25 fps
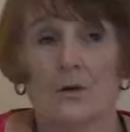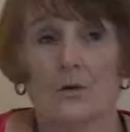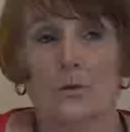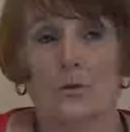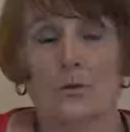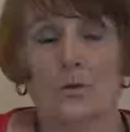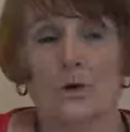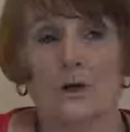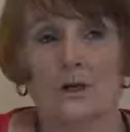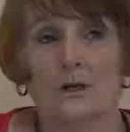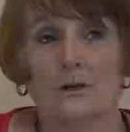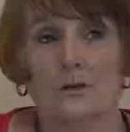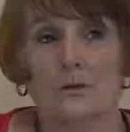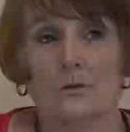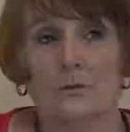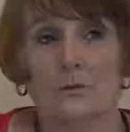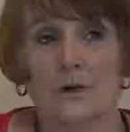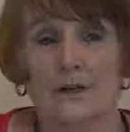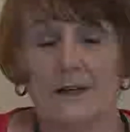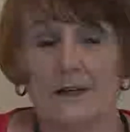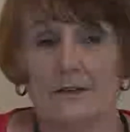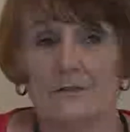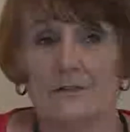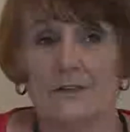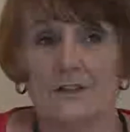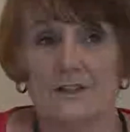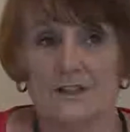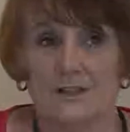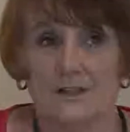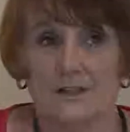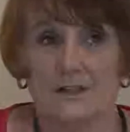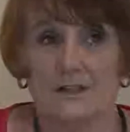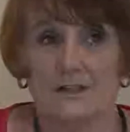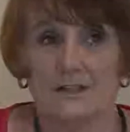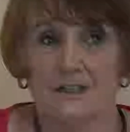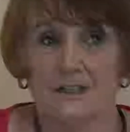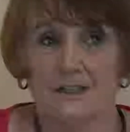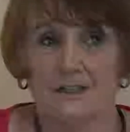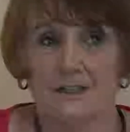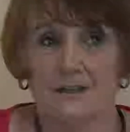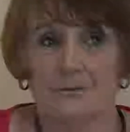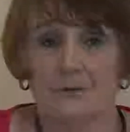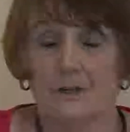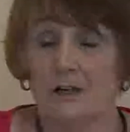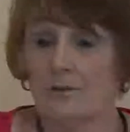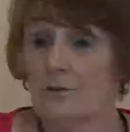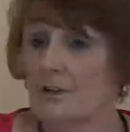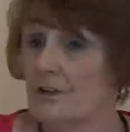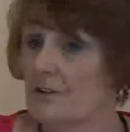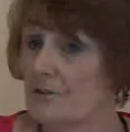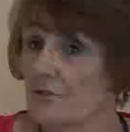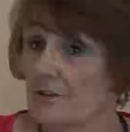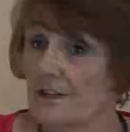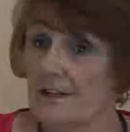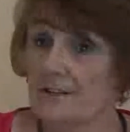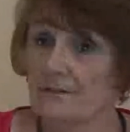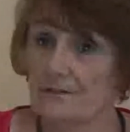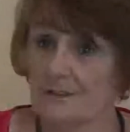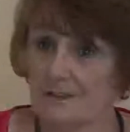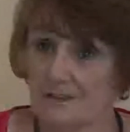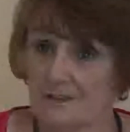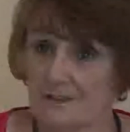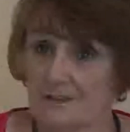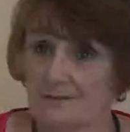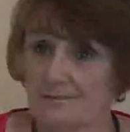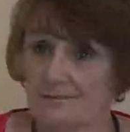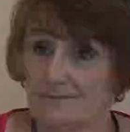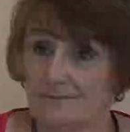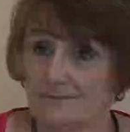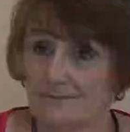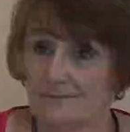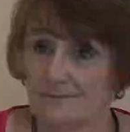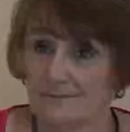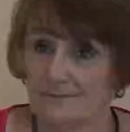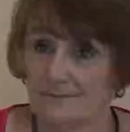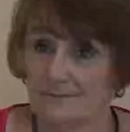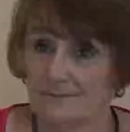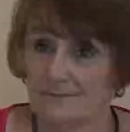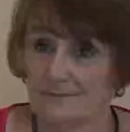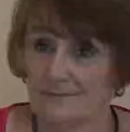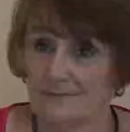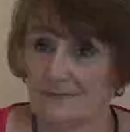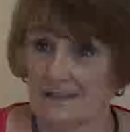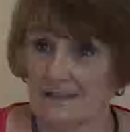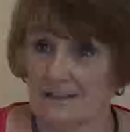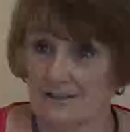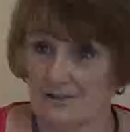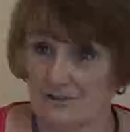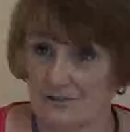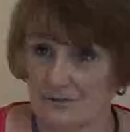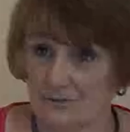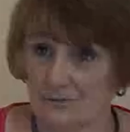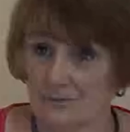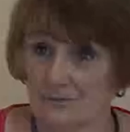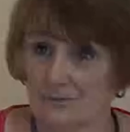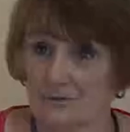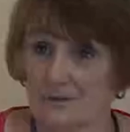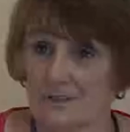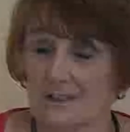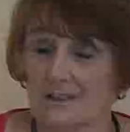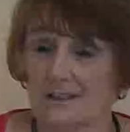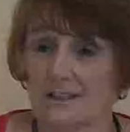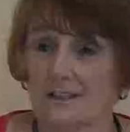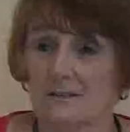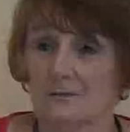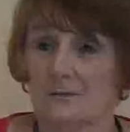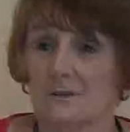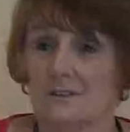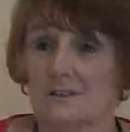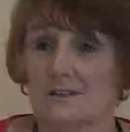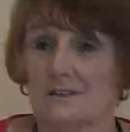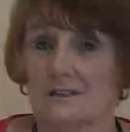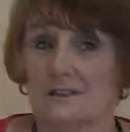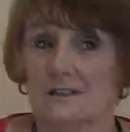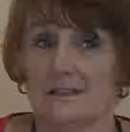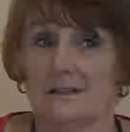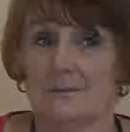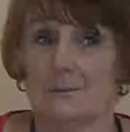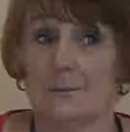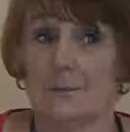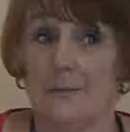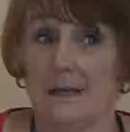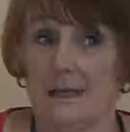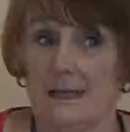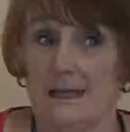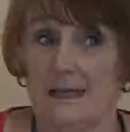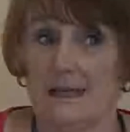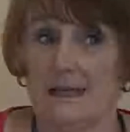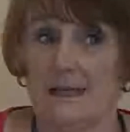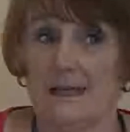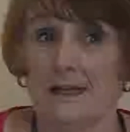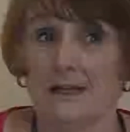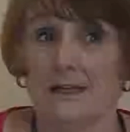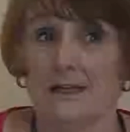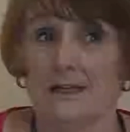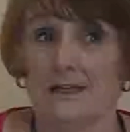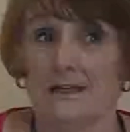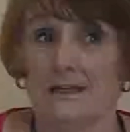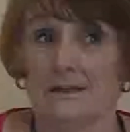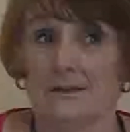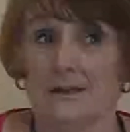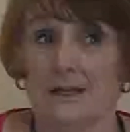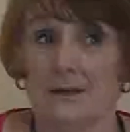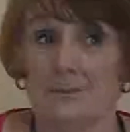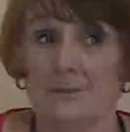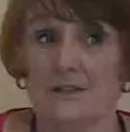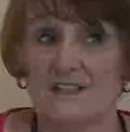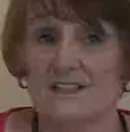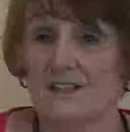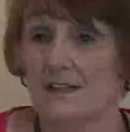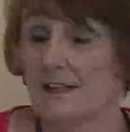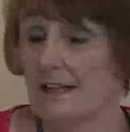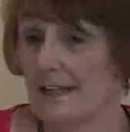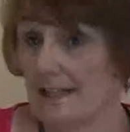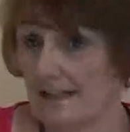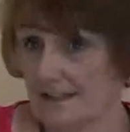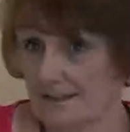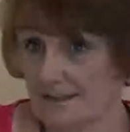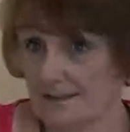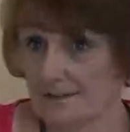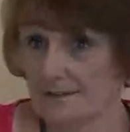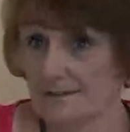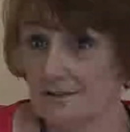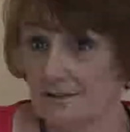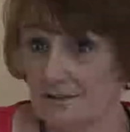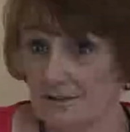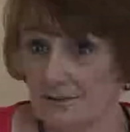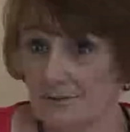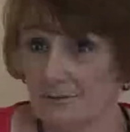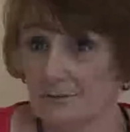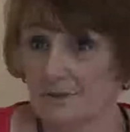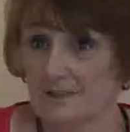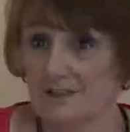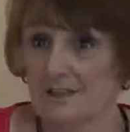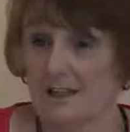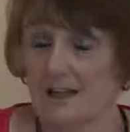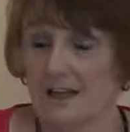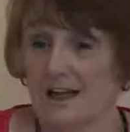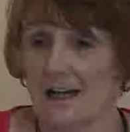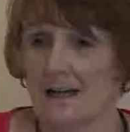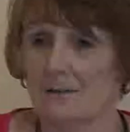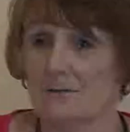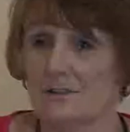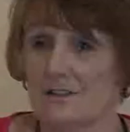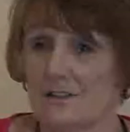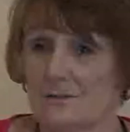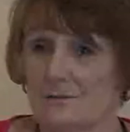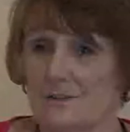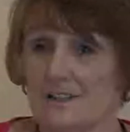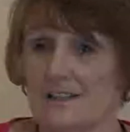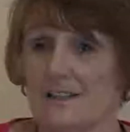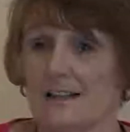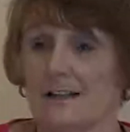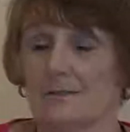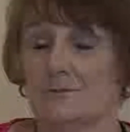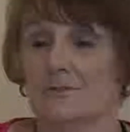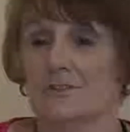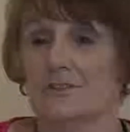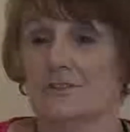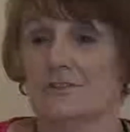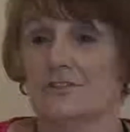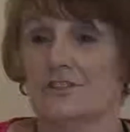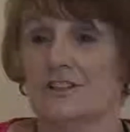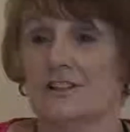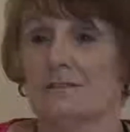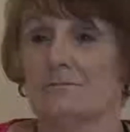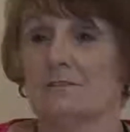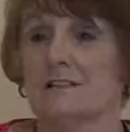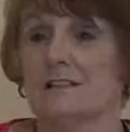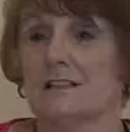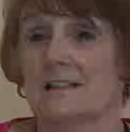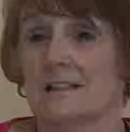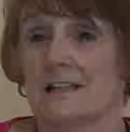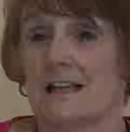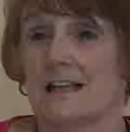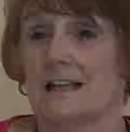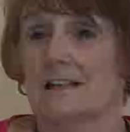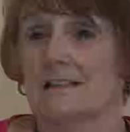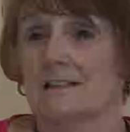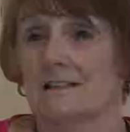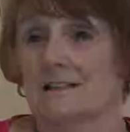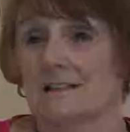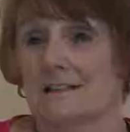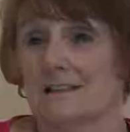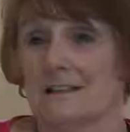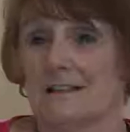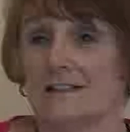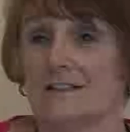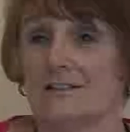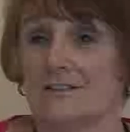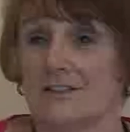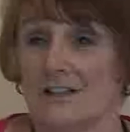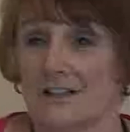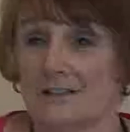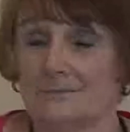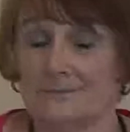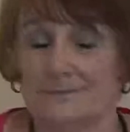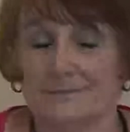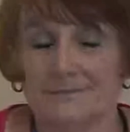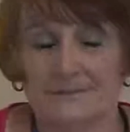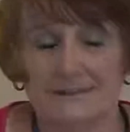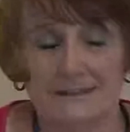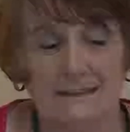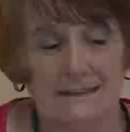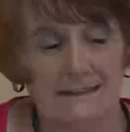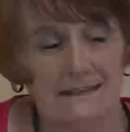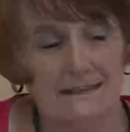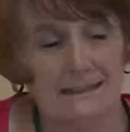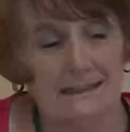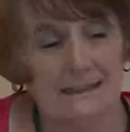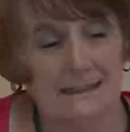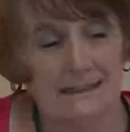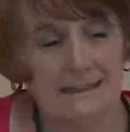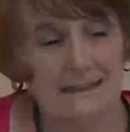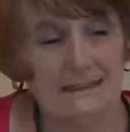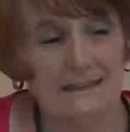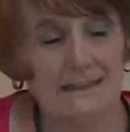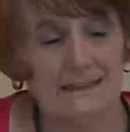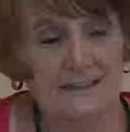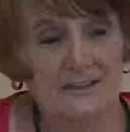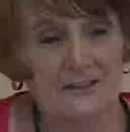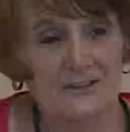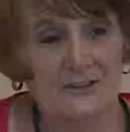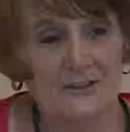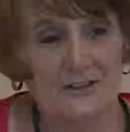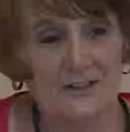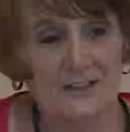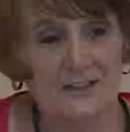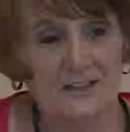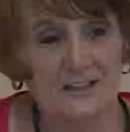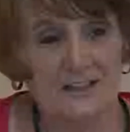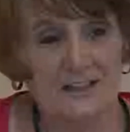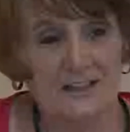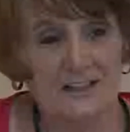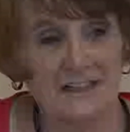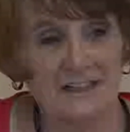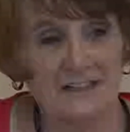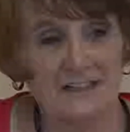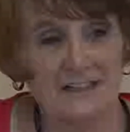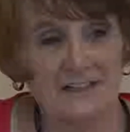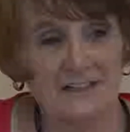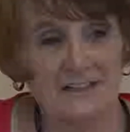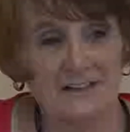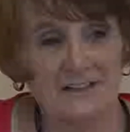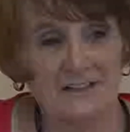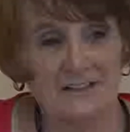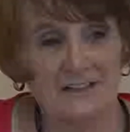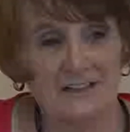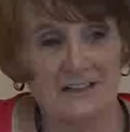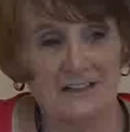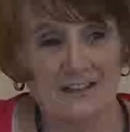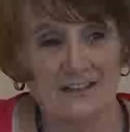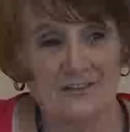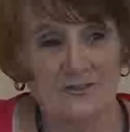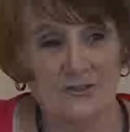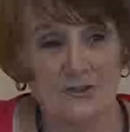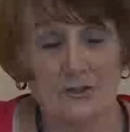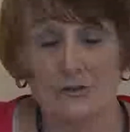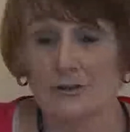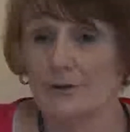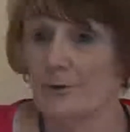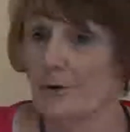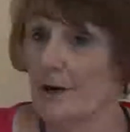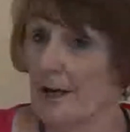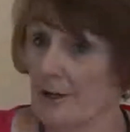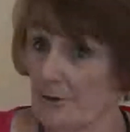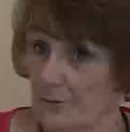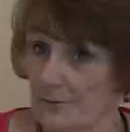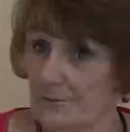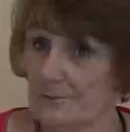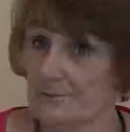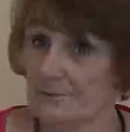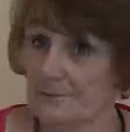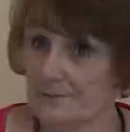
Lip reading: Well, when I first started, there were only three of us in the school. There was me, a Miss Naden, who was, I was the reception, she was the next teacher, and Joy Rowe.